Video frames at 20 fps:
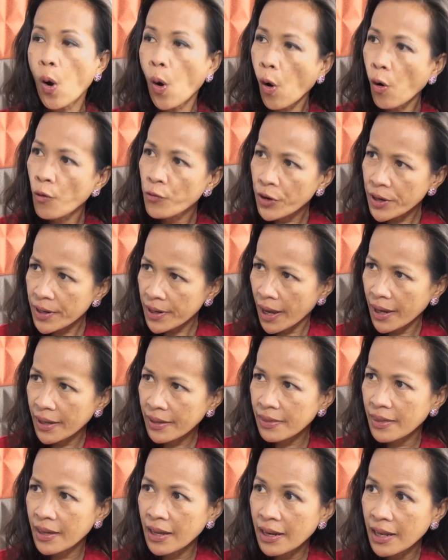
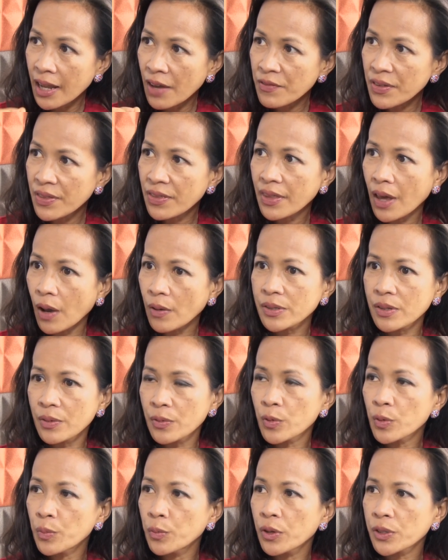overnight, the 11,000
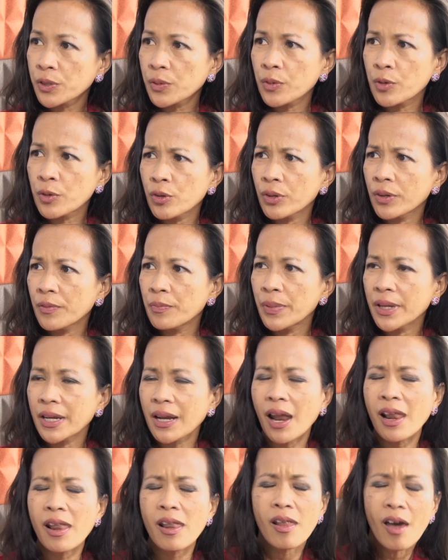rubles, would have been
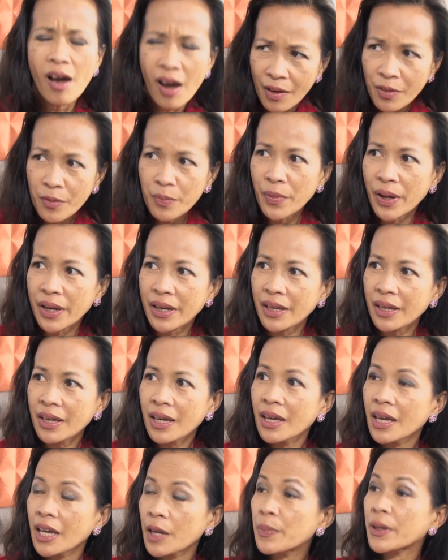a lot of money,
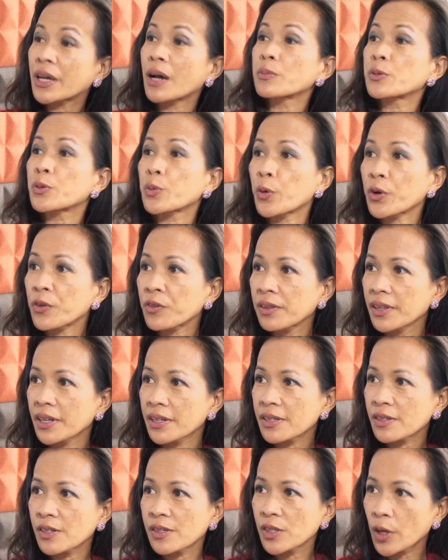it becomes
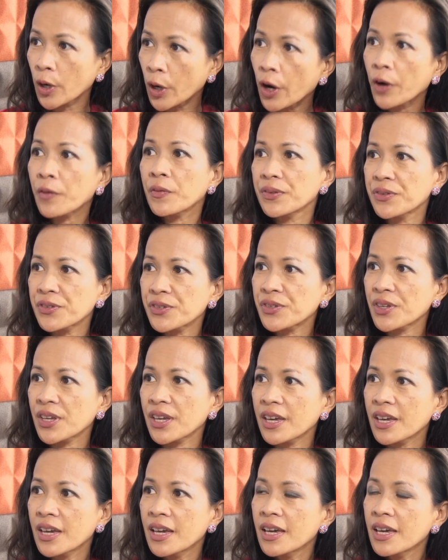worthless because the
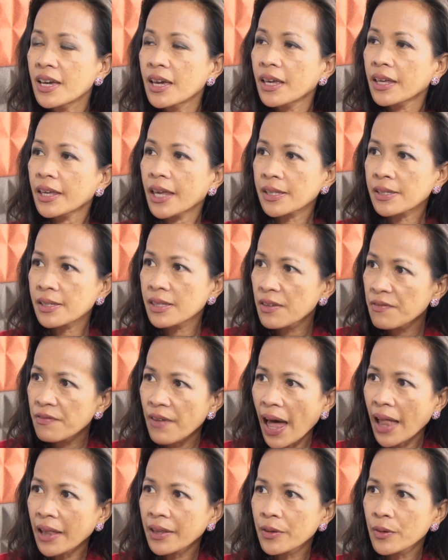currency gets
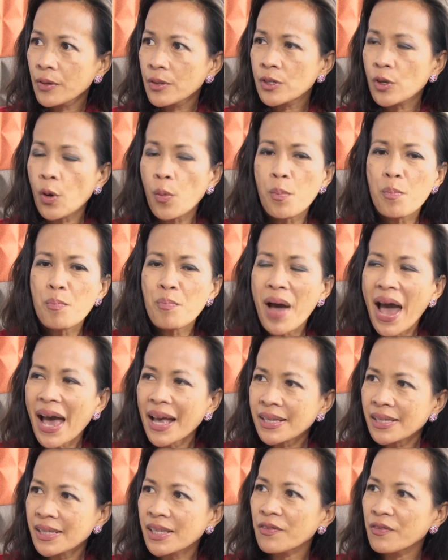devalued. So
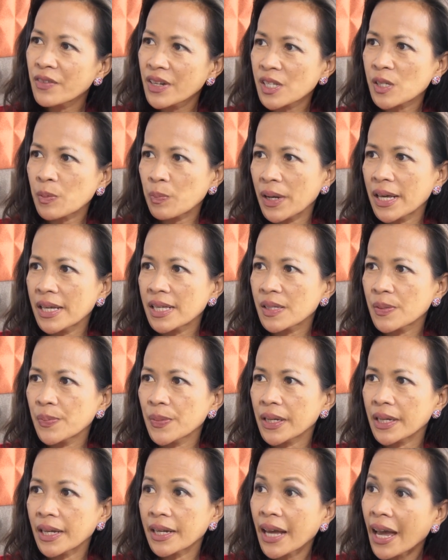massive
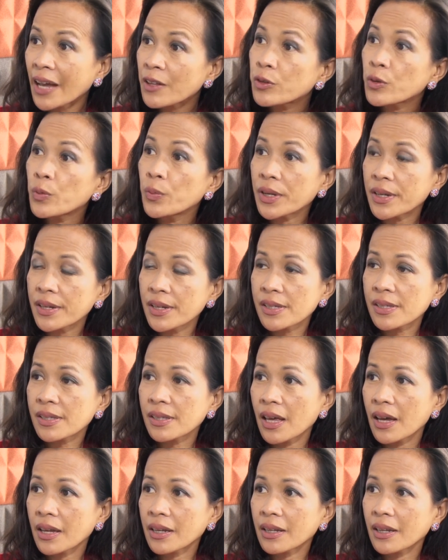displacement, and I had to witness
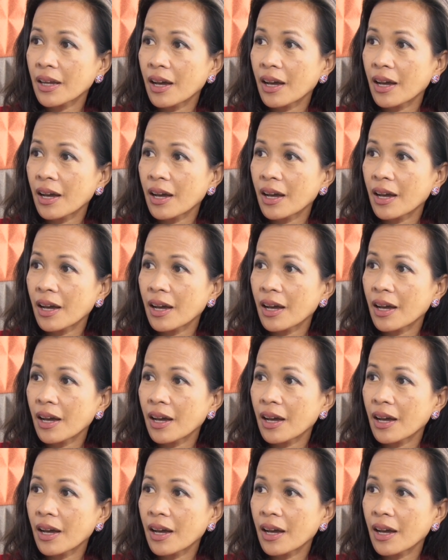that.